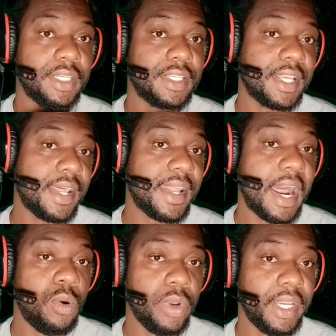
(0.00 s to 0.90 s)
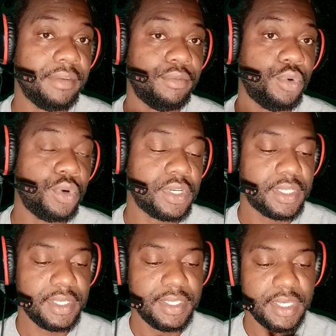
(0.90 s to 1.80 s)
just get that win for our
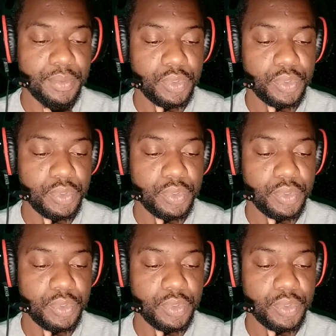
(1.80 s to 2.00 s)
CC